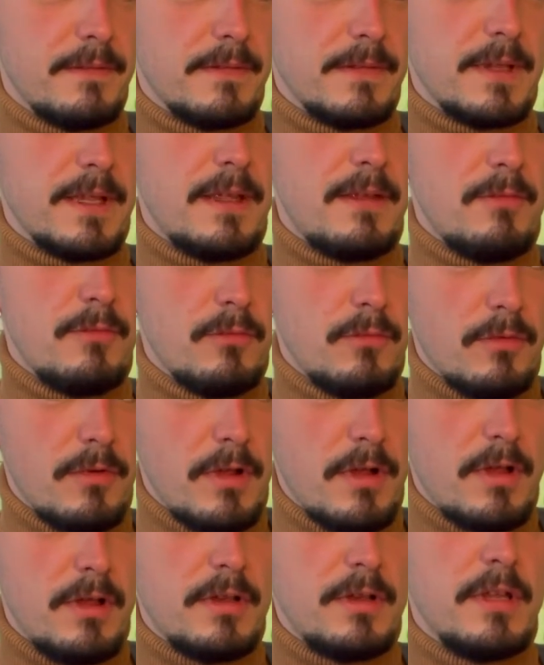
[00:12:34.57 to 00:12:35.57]
Okay,
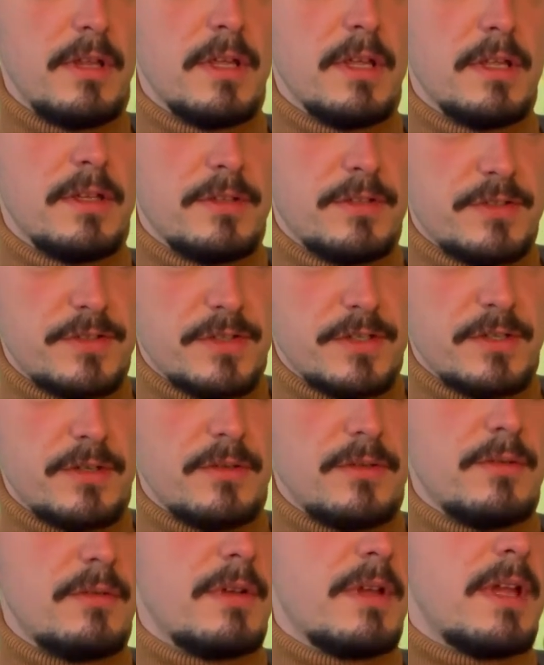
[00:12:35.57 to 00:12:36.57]
1,
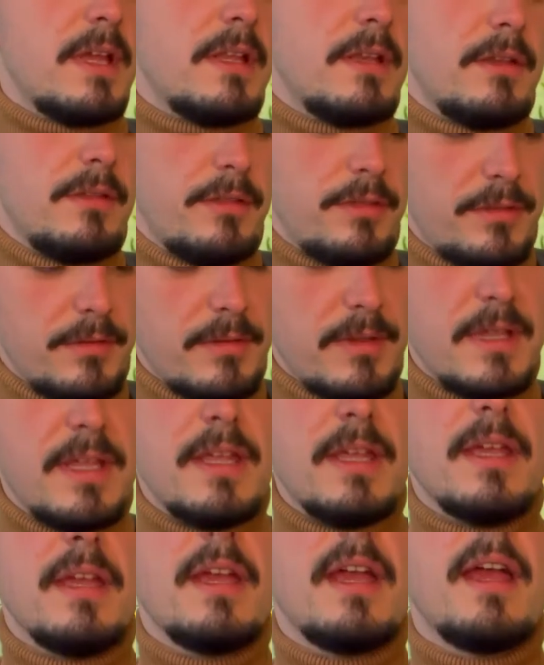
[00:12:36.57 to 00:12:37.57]
2, and 3,
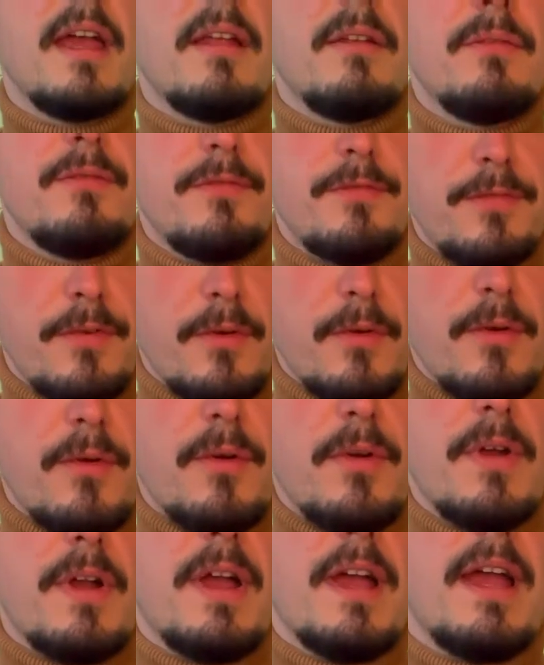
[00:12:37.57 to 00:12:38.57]
and 4,
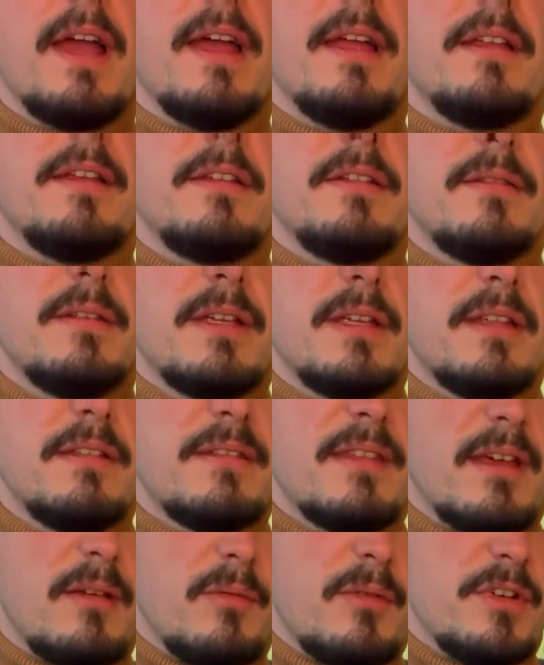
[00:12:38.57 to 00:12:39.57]
and
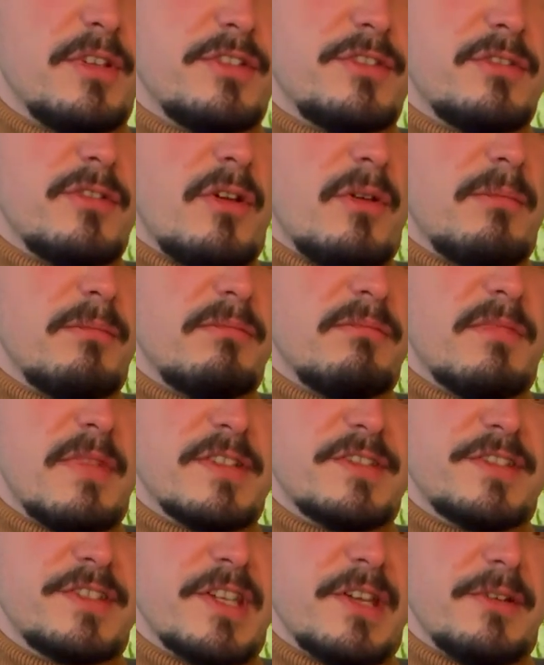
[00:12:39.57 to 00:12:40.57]
that one is not
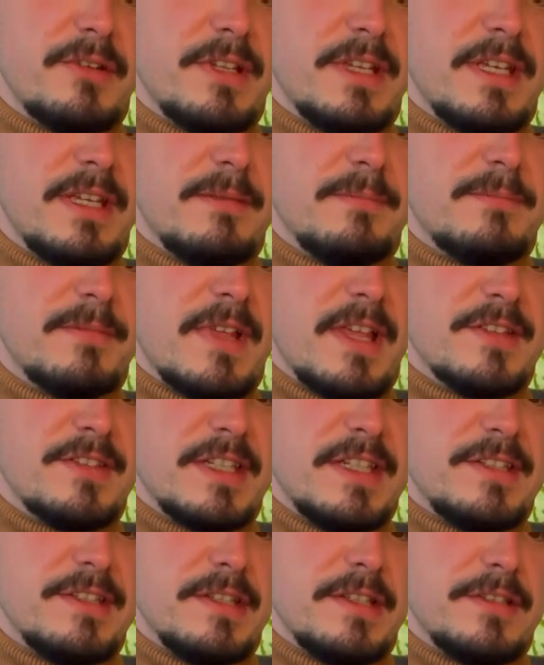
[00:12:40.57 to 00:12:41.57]
necessarily as
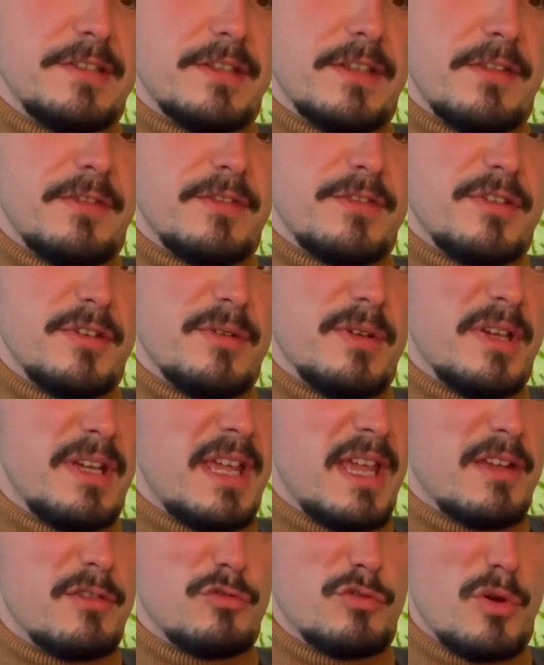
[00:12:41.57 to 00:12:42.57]
easy as the other two.
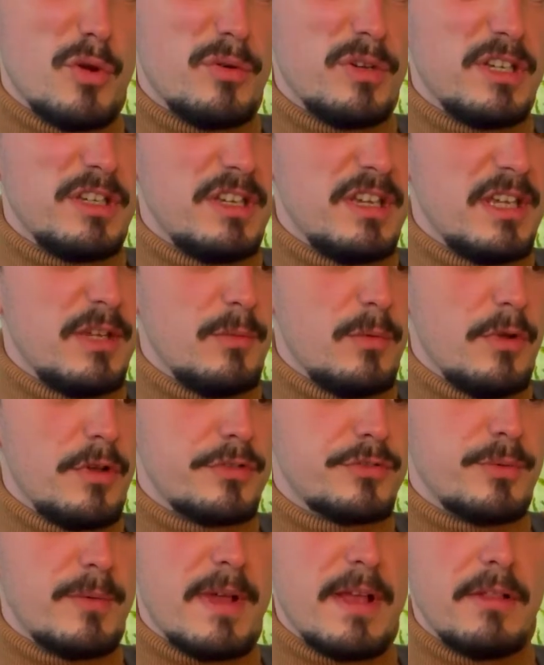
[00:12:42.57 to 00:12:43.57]
Again, droning D
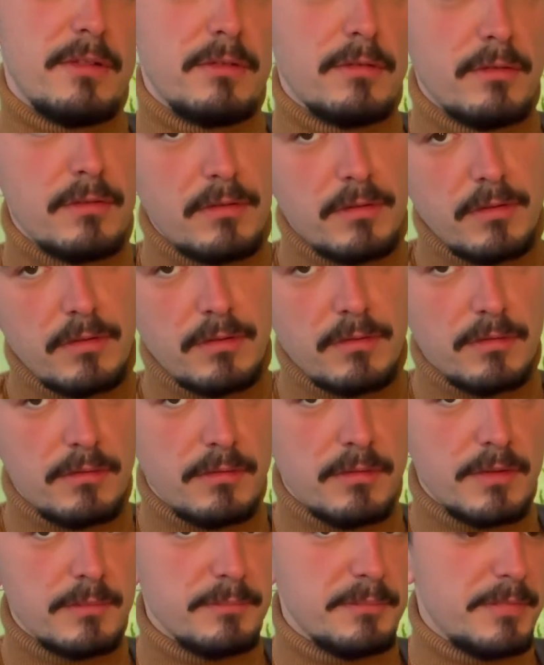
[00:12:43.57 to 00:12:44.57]
works well.
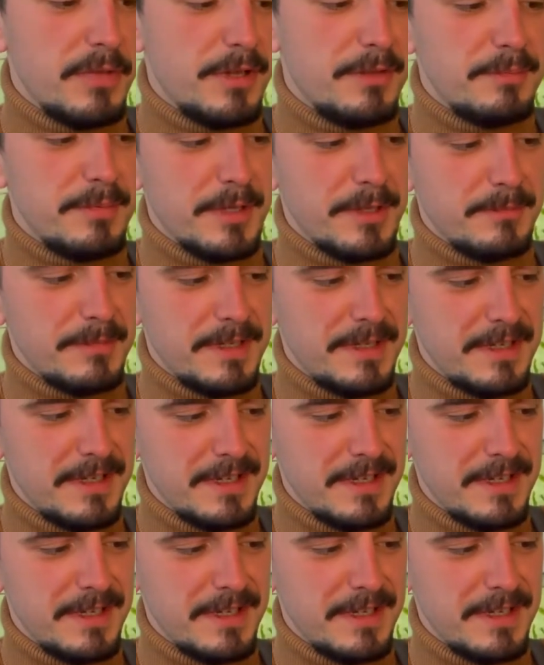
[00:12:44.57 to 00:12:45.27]
Pardon me.